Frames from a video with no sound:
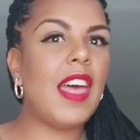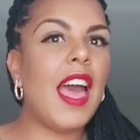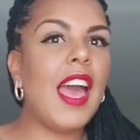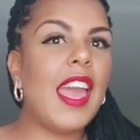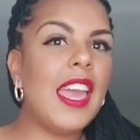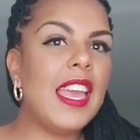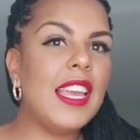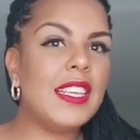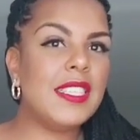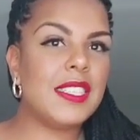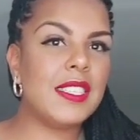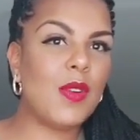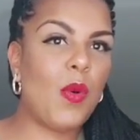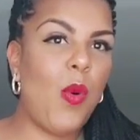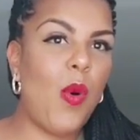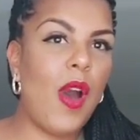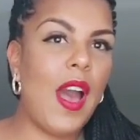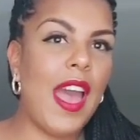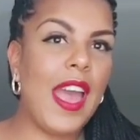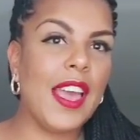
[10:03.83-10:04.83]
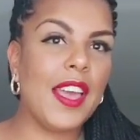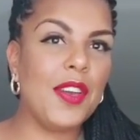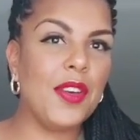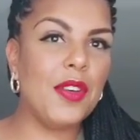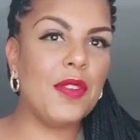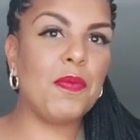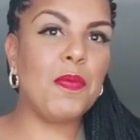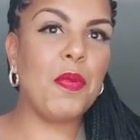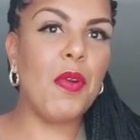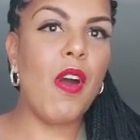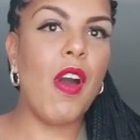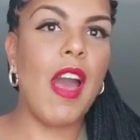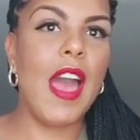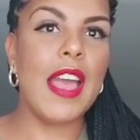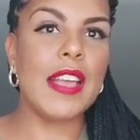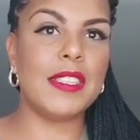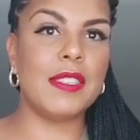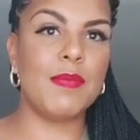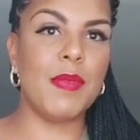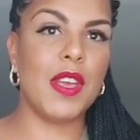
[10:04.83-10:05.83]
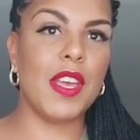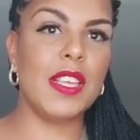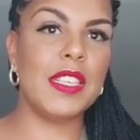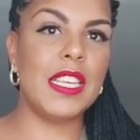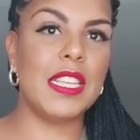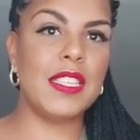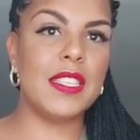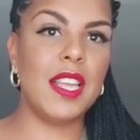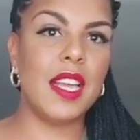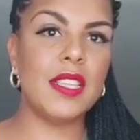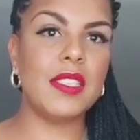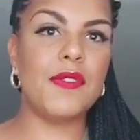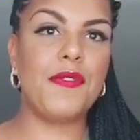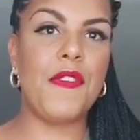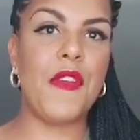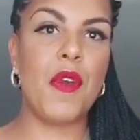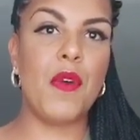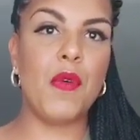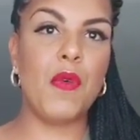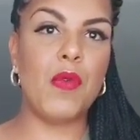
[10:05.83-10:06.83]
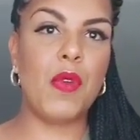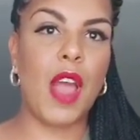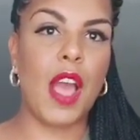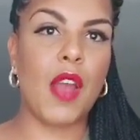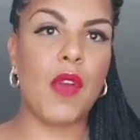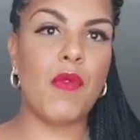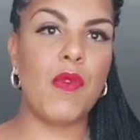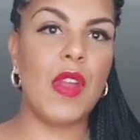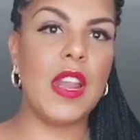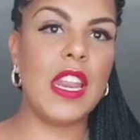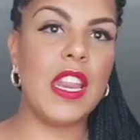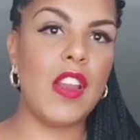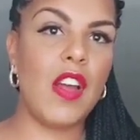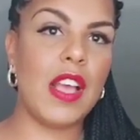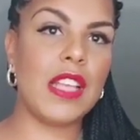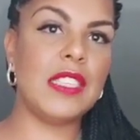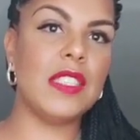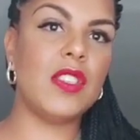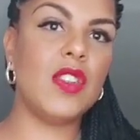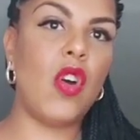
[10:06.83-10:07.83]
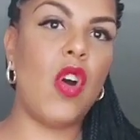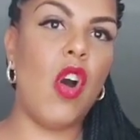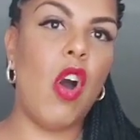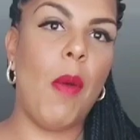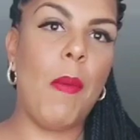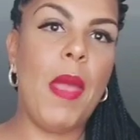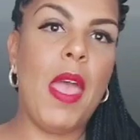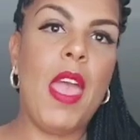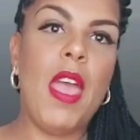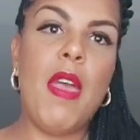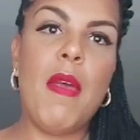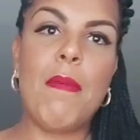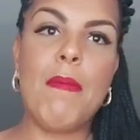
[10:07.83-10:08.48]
that is quite good price because it does feel like a really nice top.